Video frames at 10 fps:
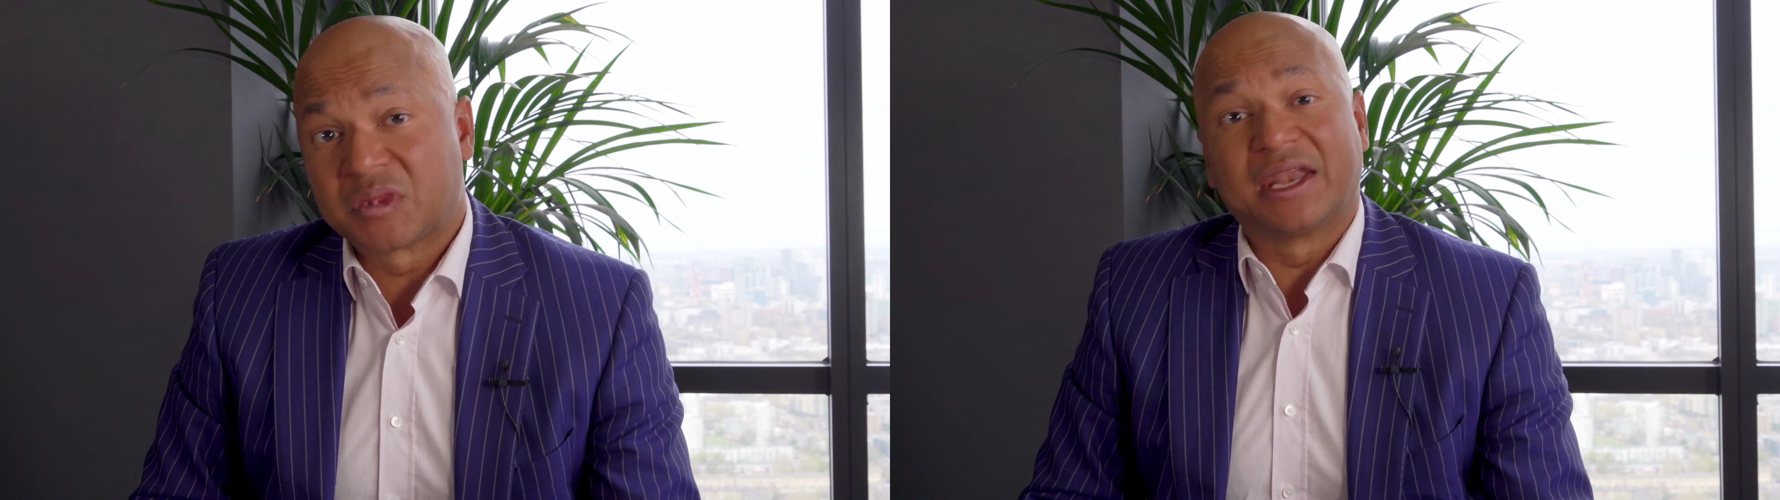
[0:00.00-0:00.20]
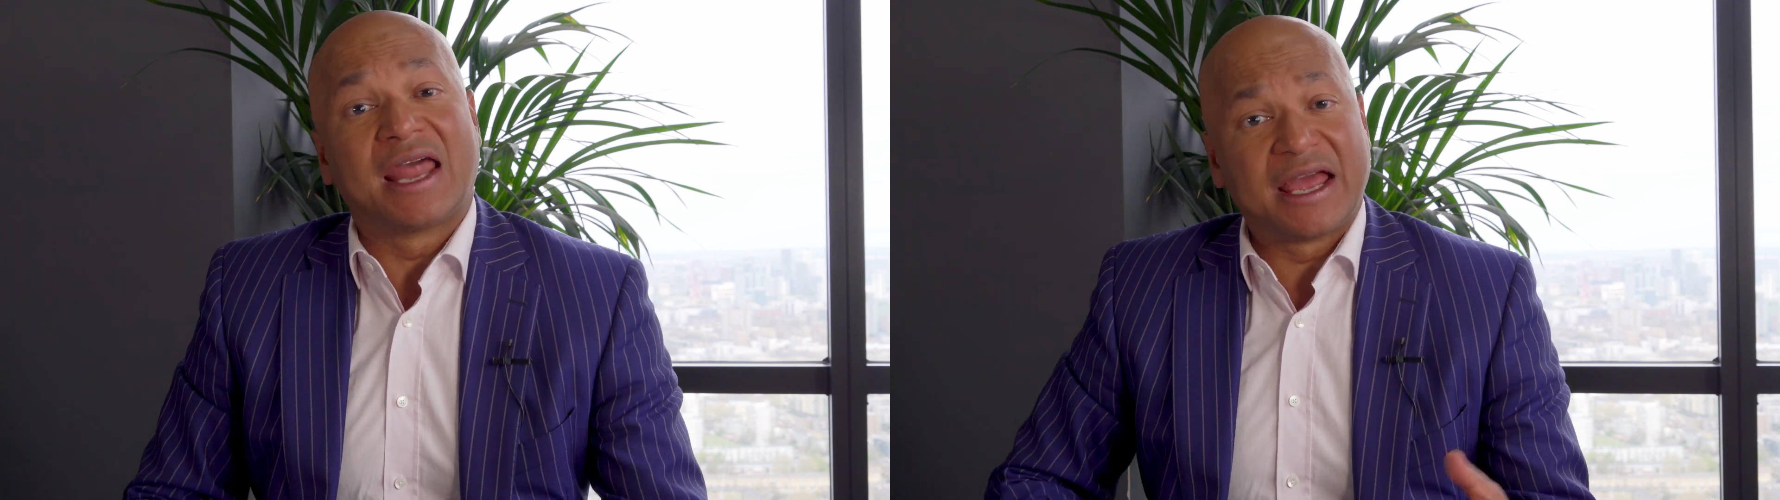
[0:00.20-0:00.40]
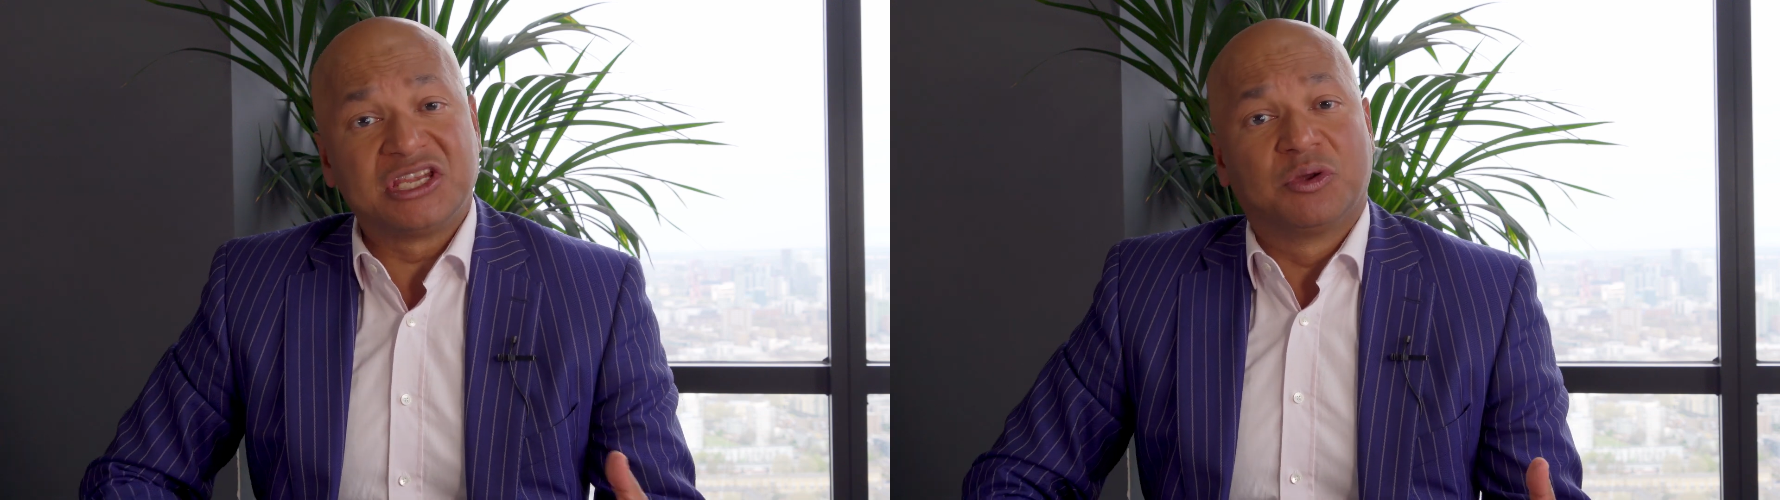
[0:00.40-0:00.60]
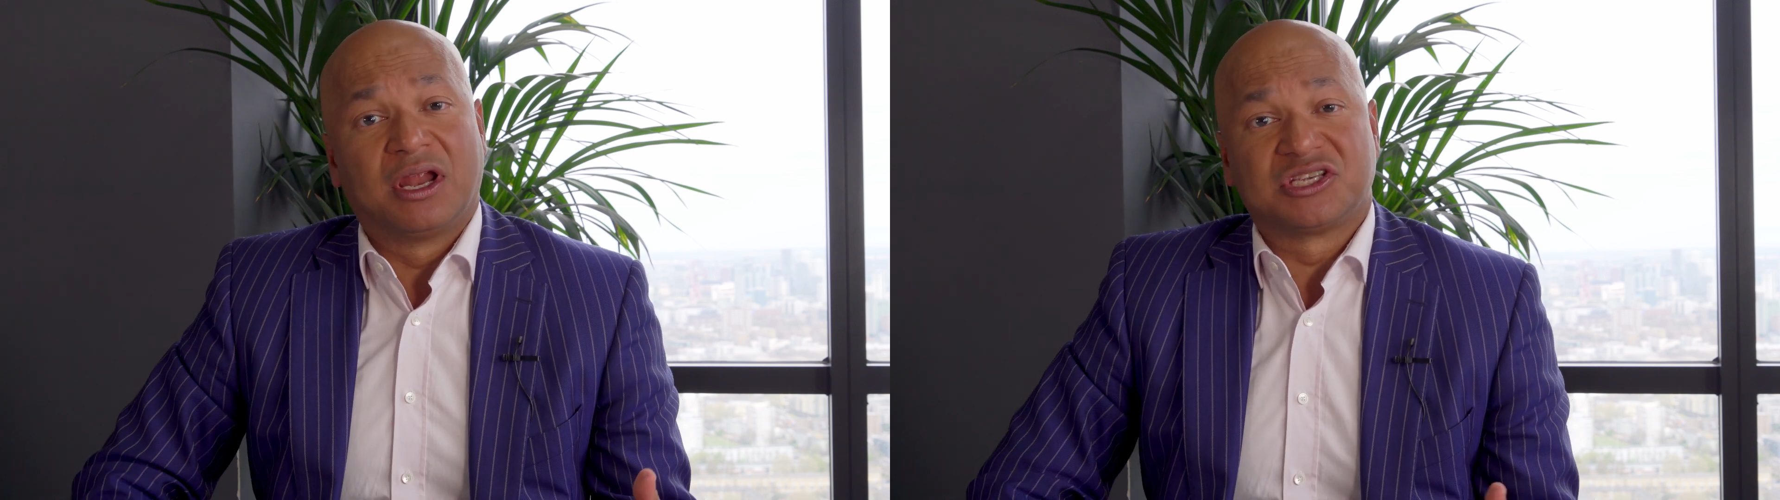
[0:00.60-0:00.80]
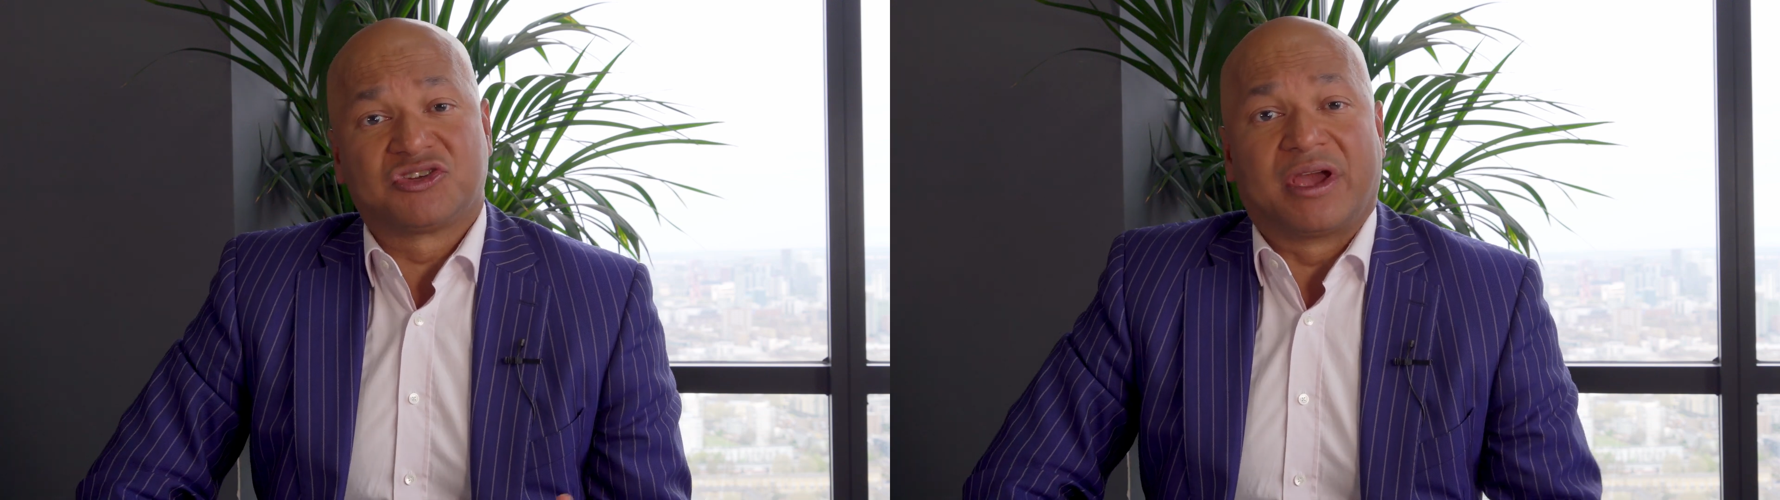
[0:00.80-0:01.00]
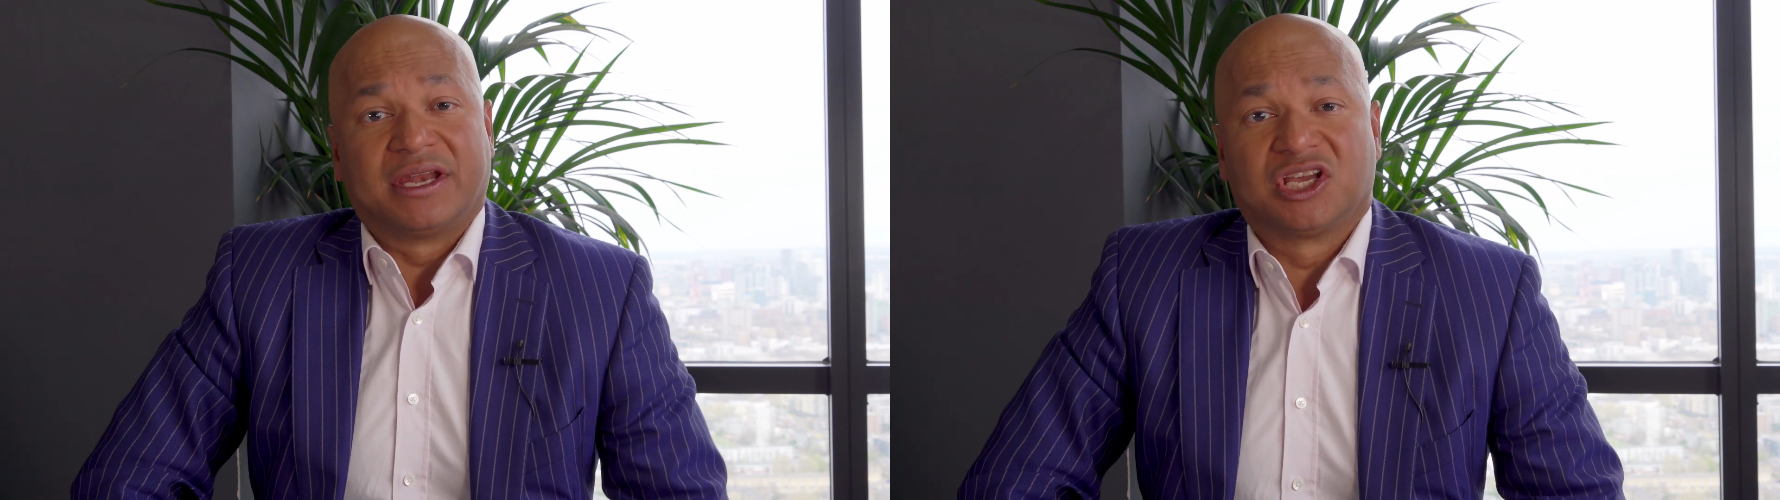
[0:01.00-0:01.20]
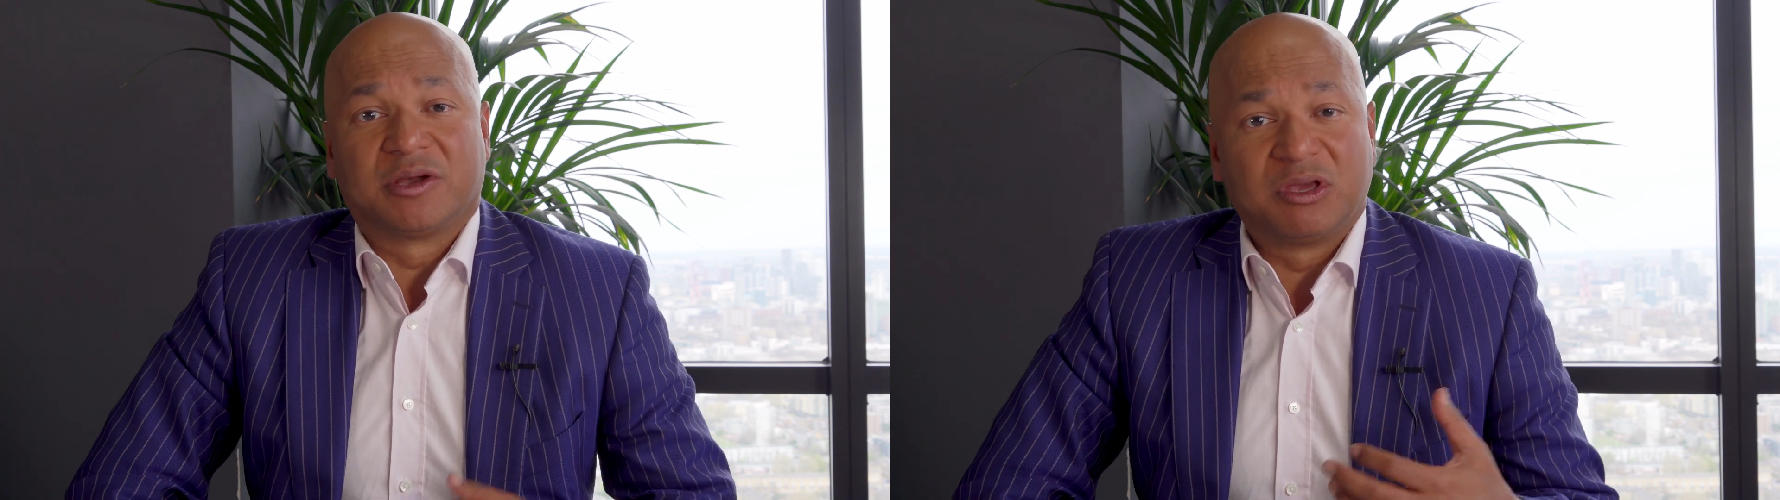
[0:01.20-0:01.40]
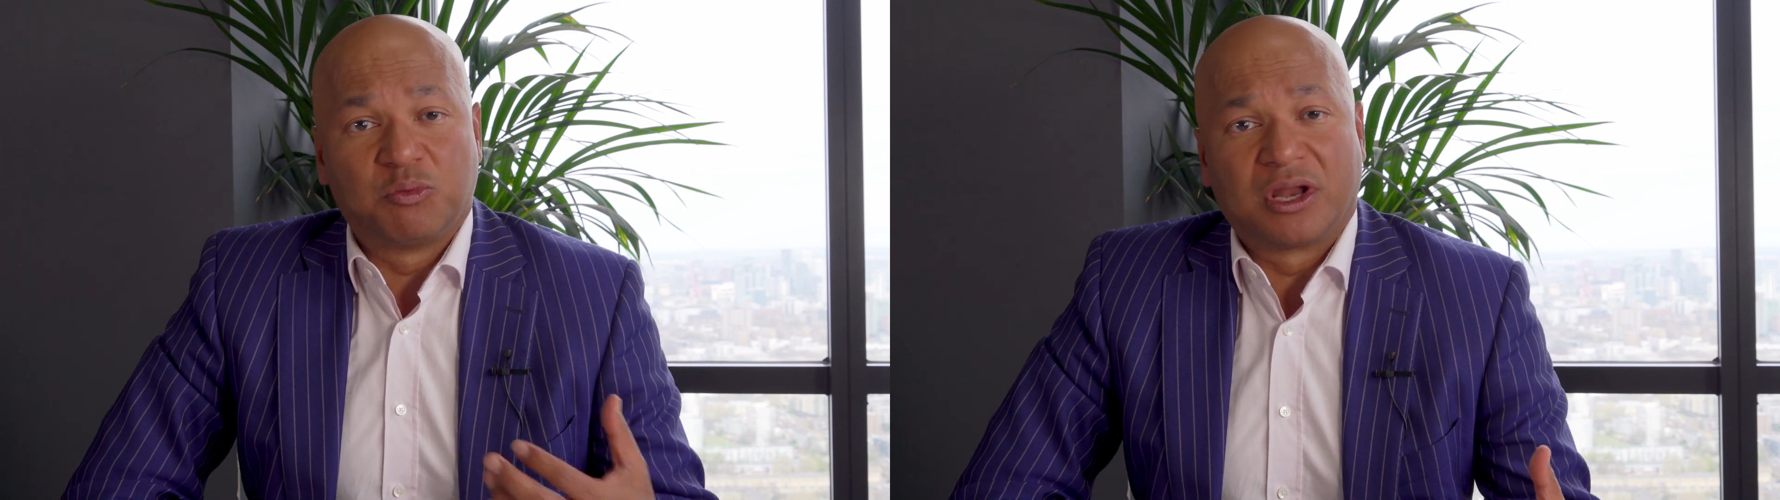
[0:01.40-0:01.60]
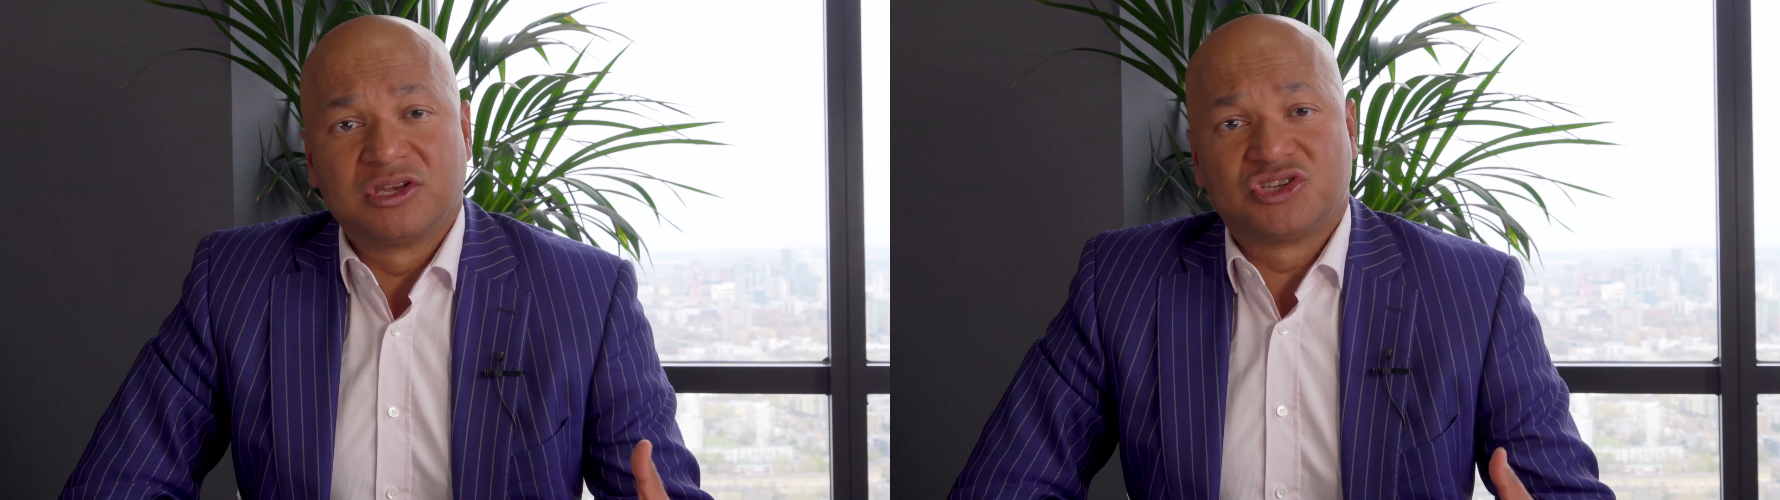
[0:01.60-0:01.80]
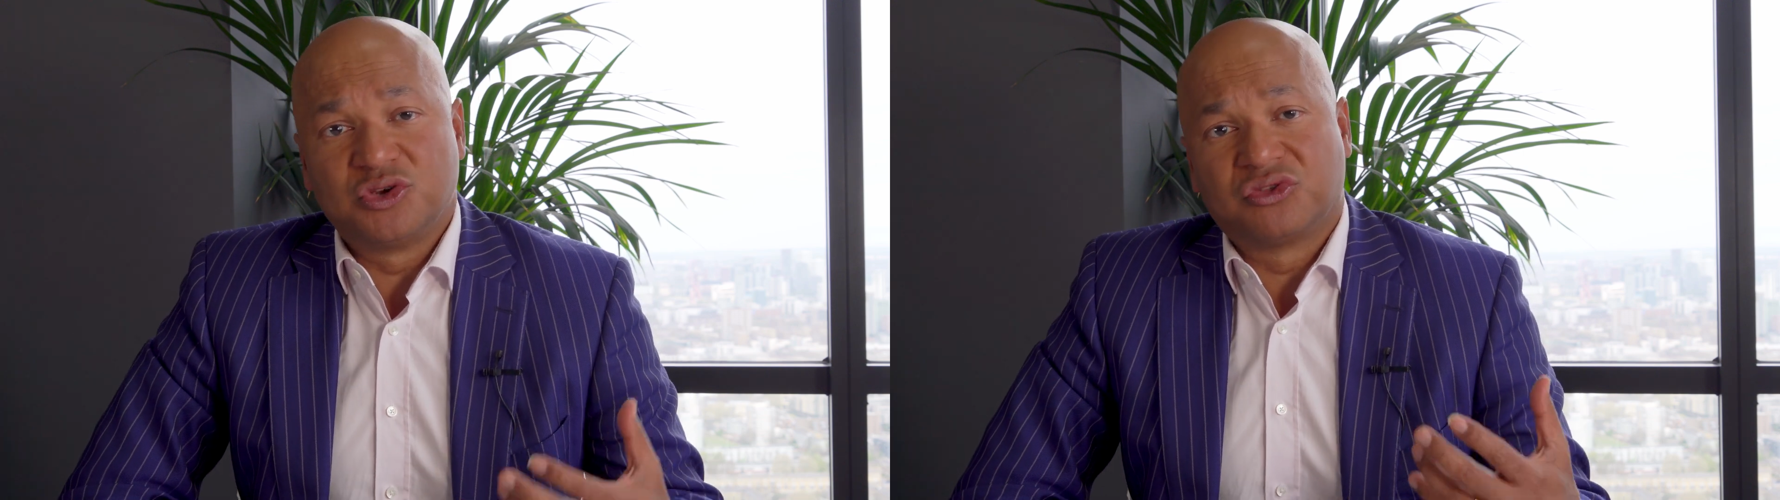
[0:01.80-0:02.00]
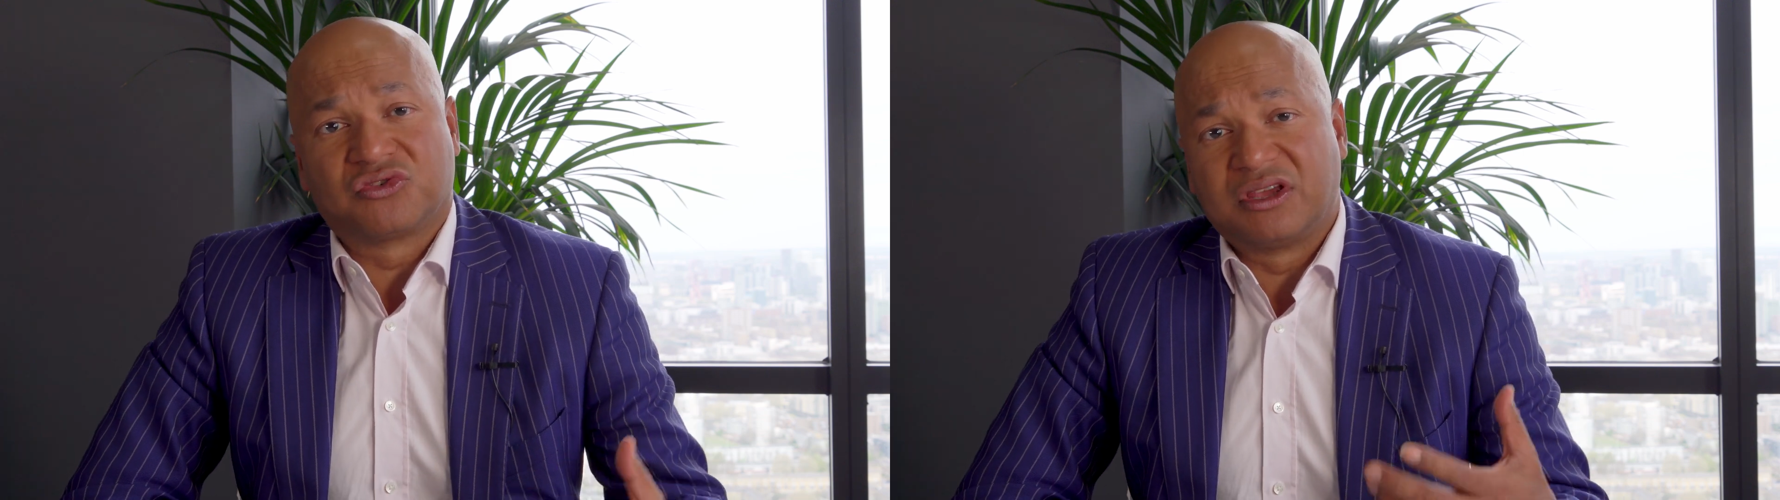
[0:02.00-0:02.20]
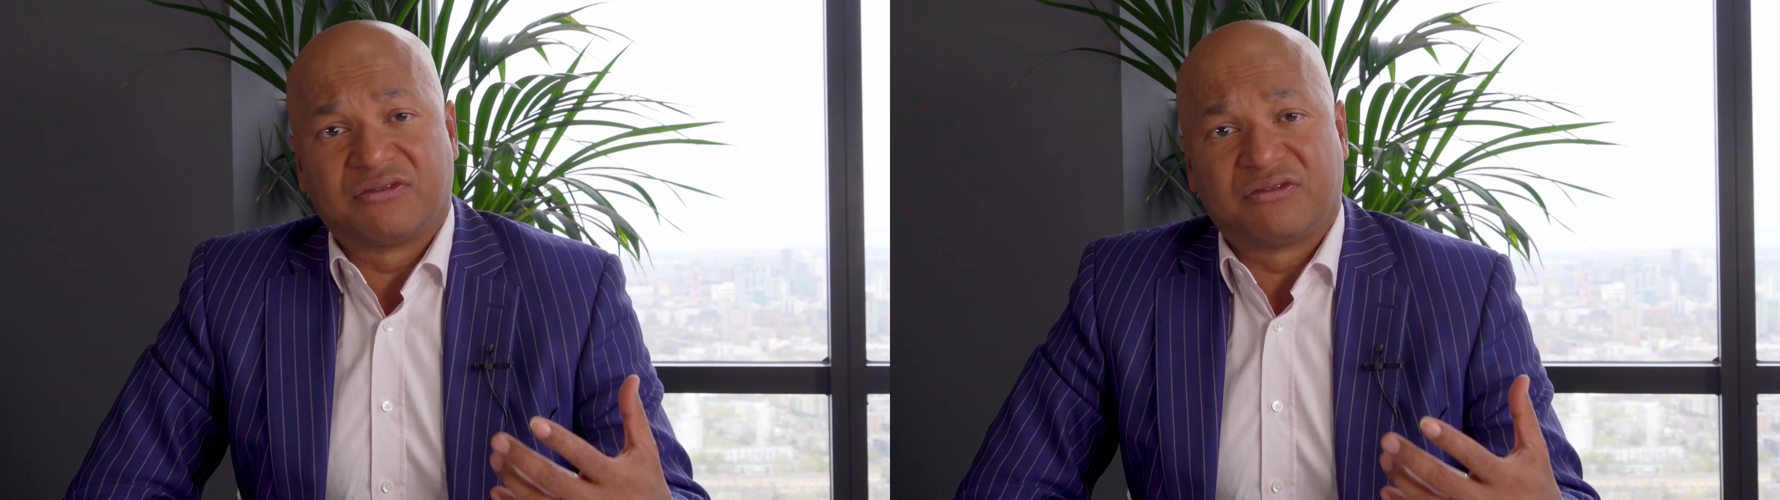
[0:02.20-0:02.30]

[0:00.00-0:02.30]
An annualized rate. It could be 1, 2, 3,